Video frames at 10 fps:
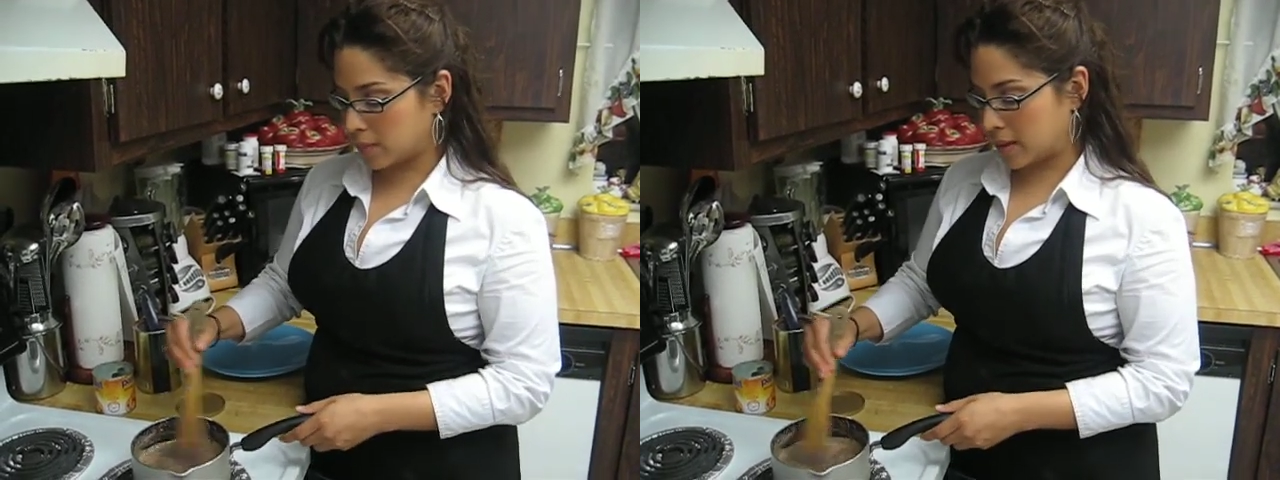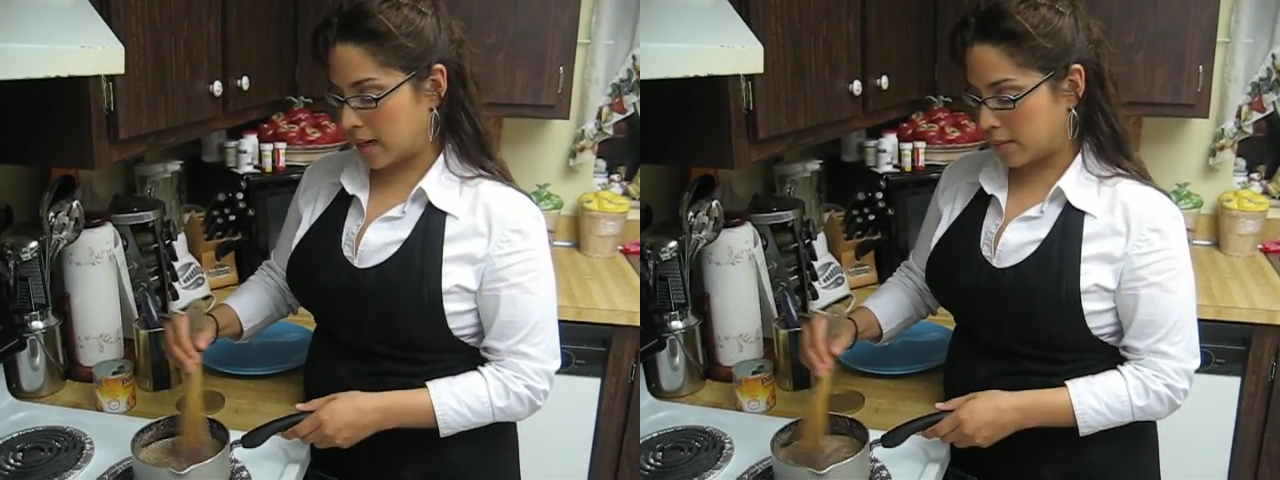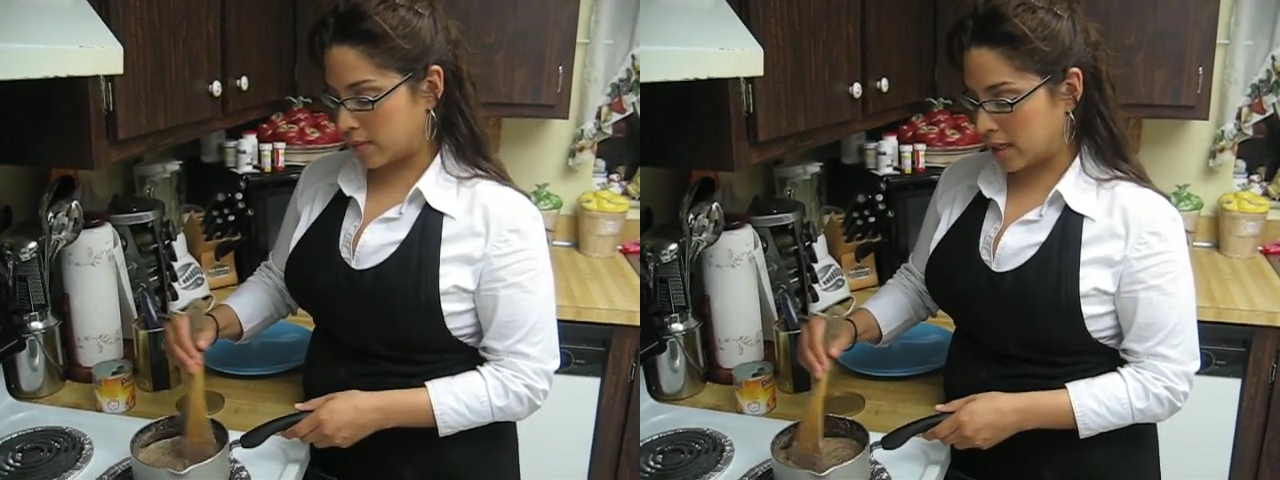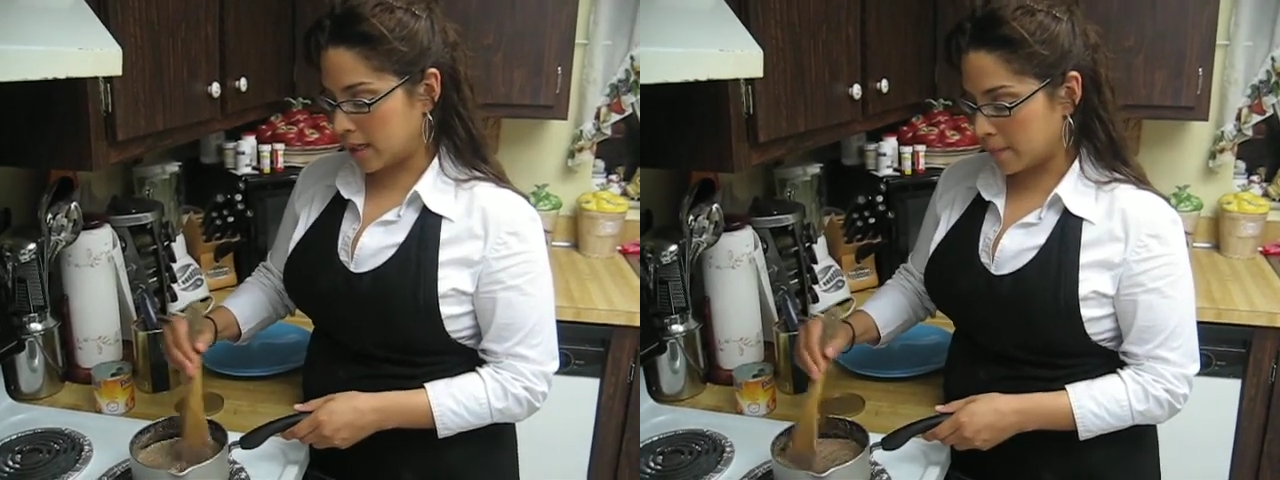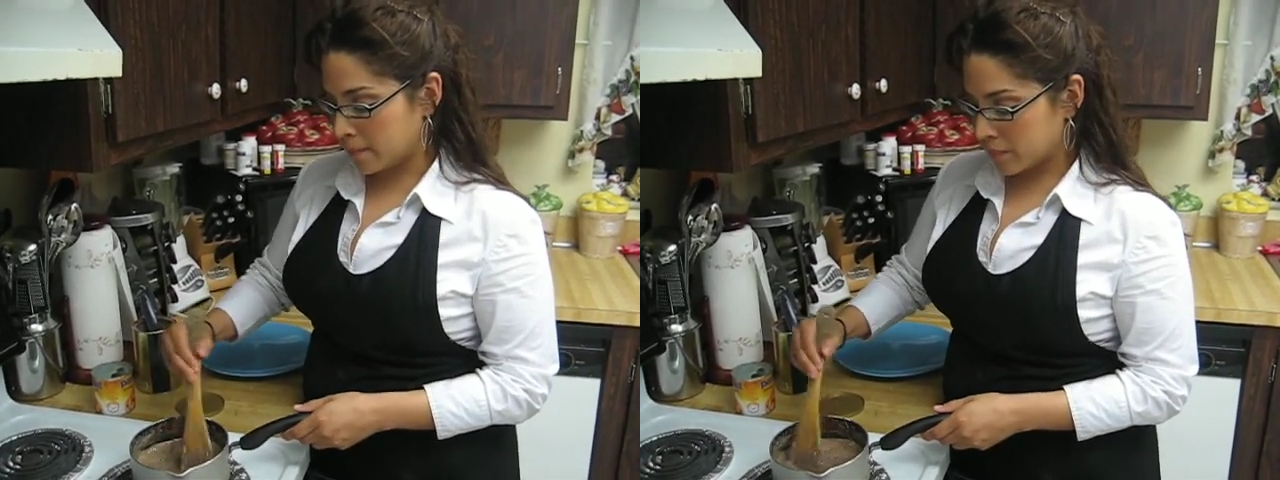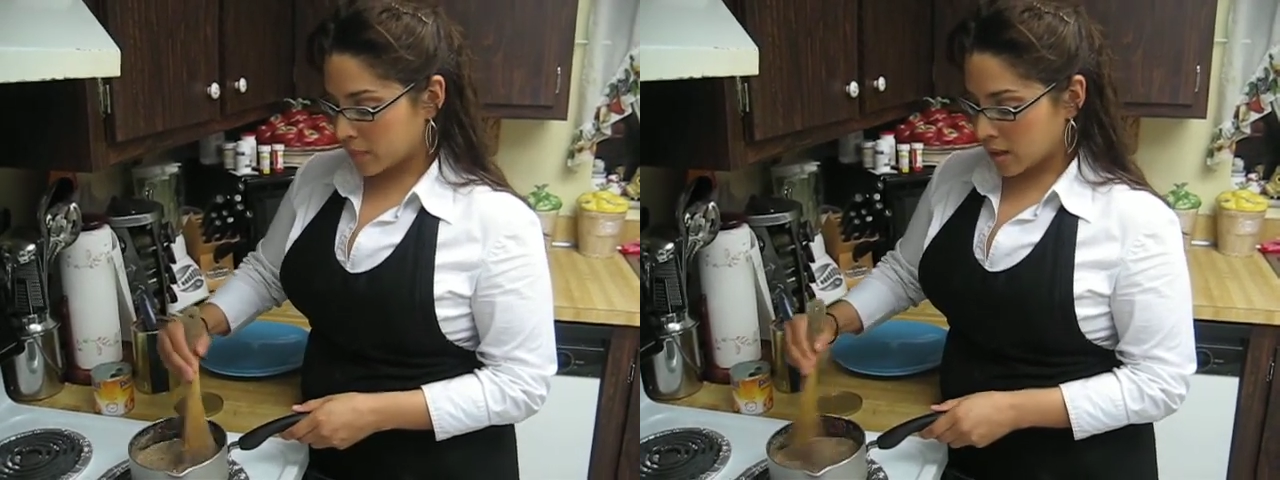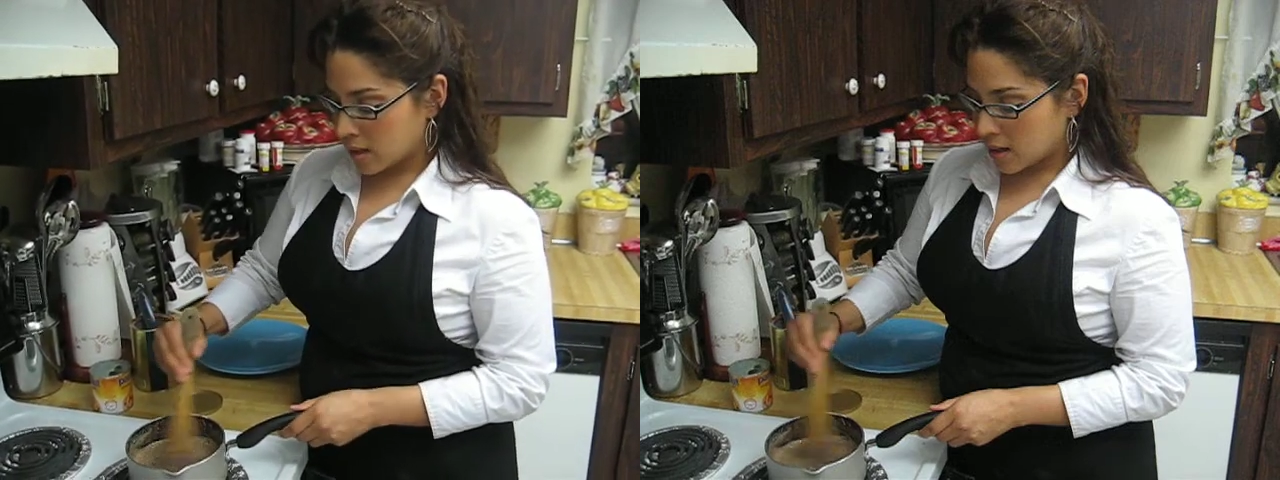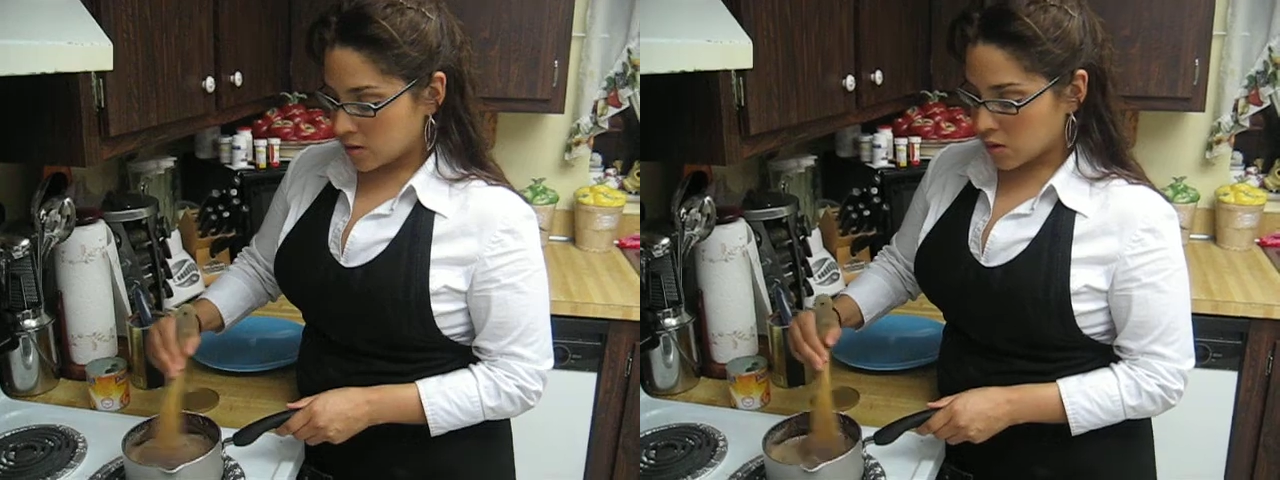but not really,
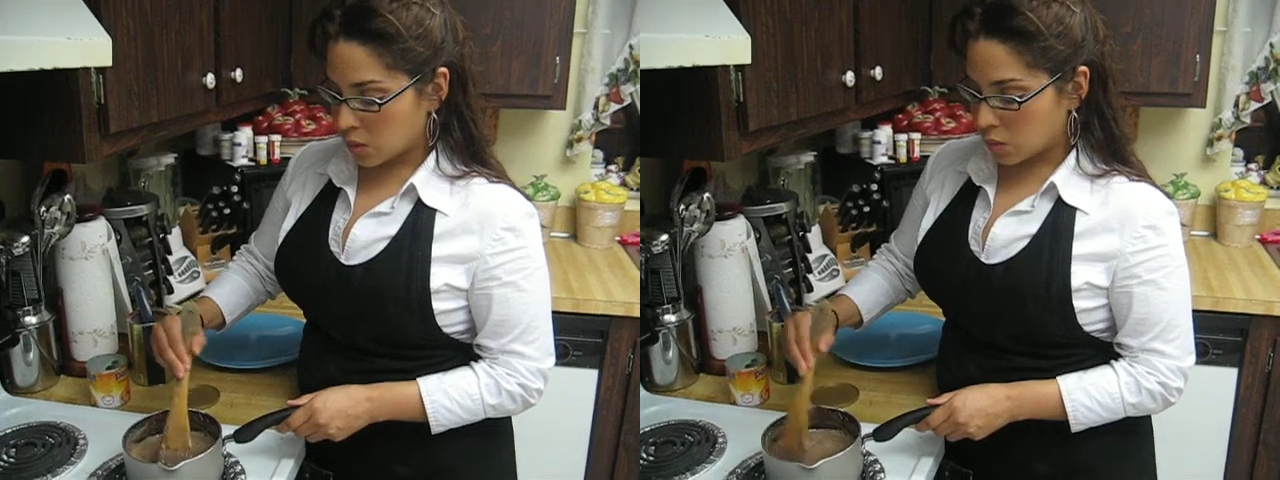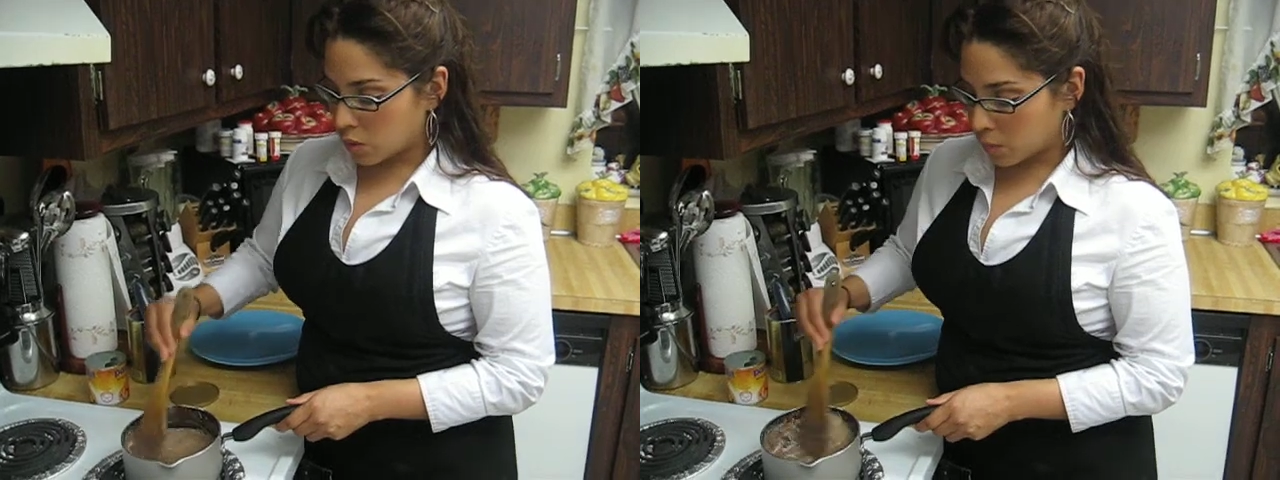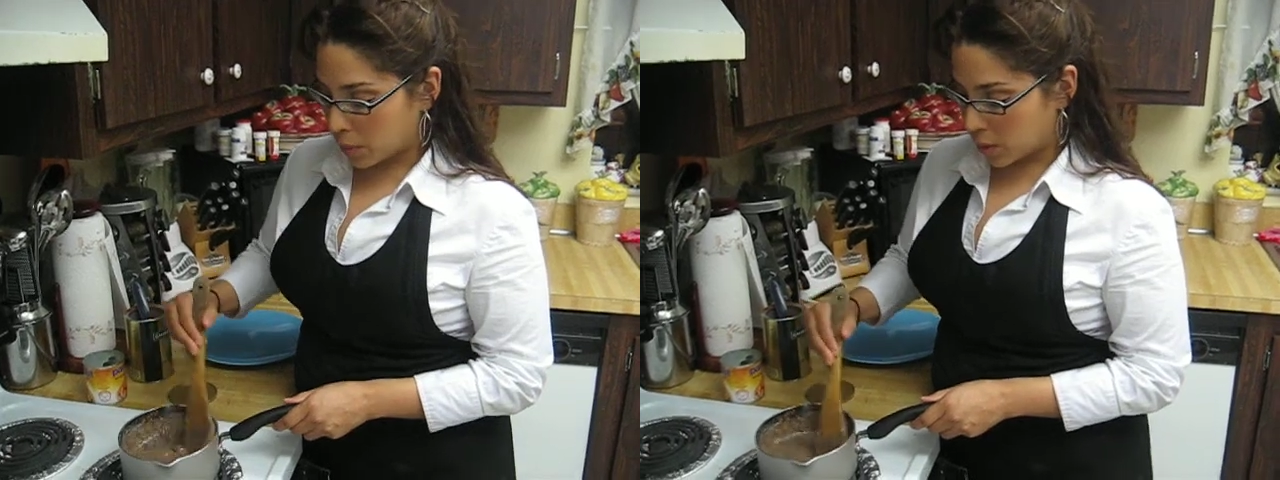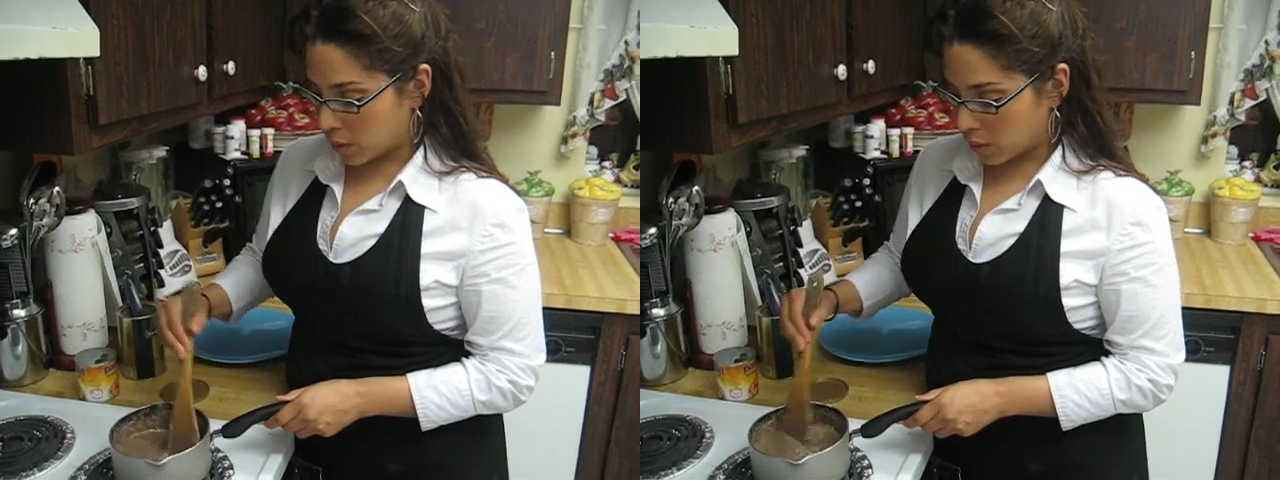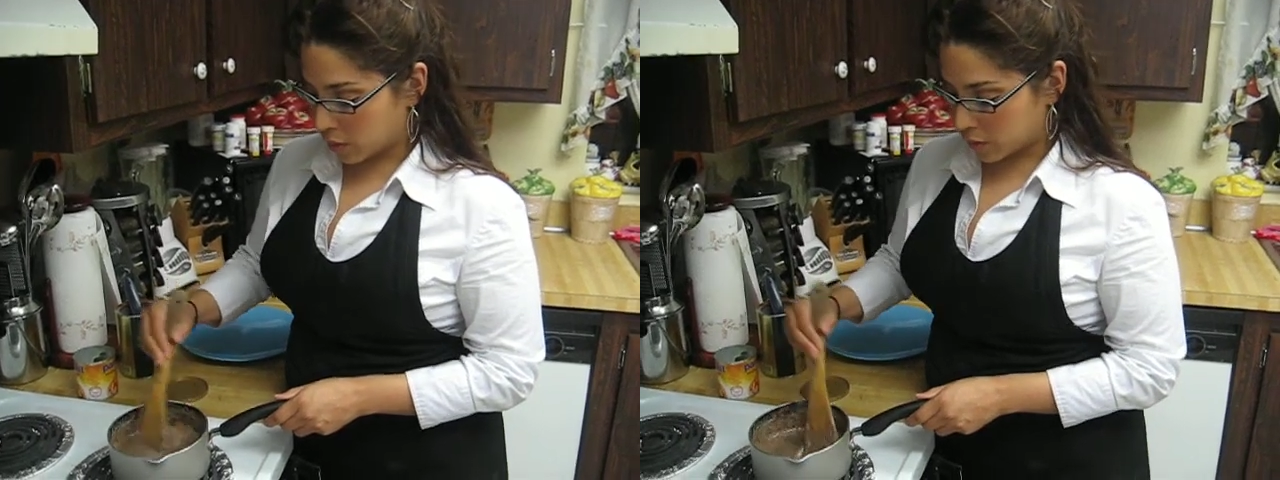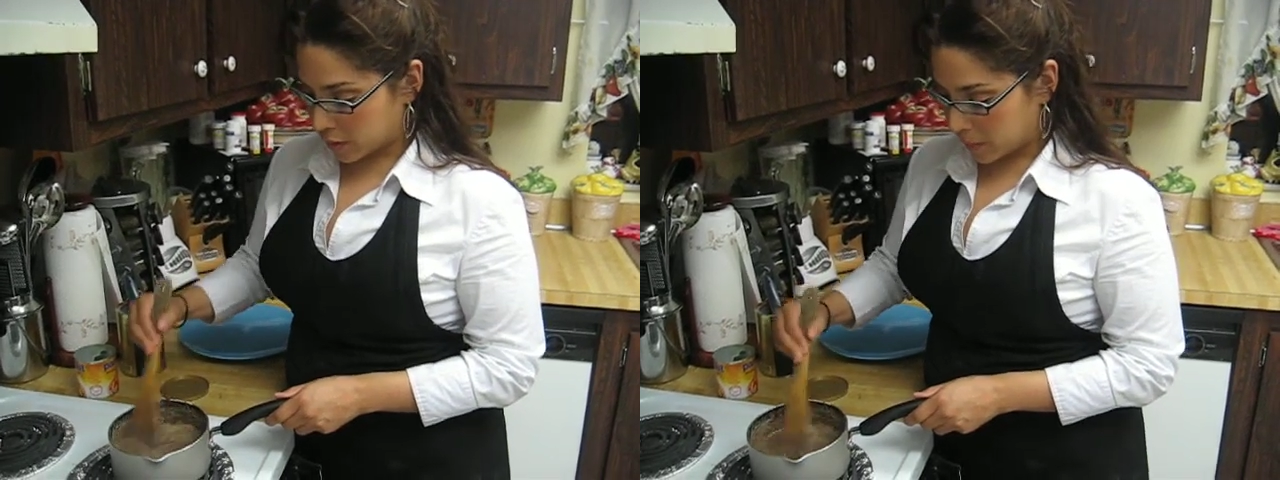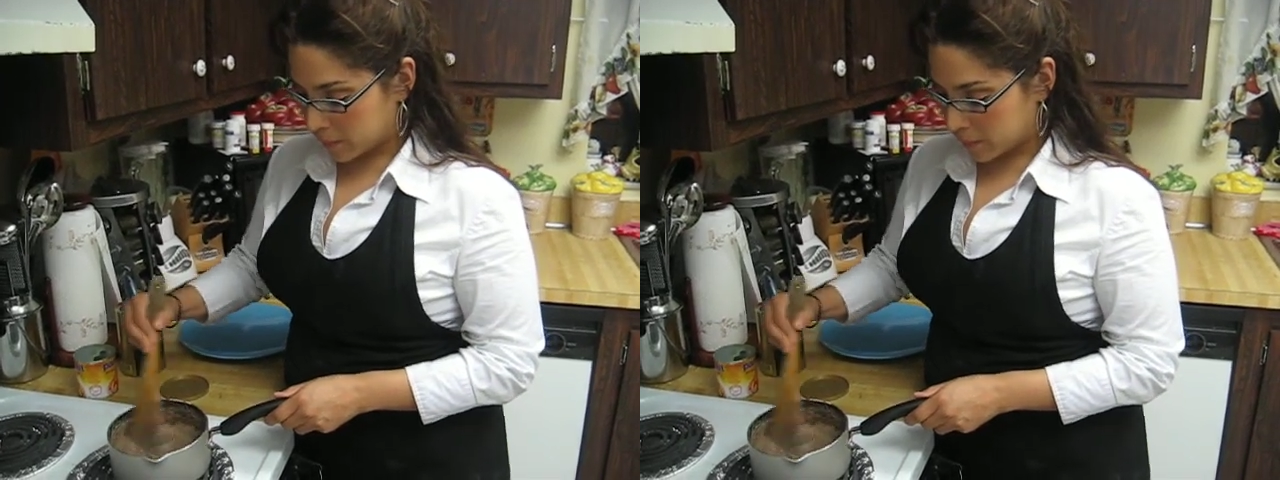so it won't boil over.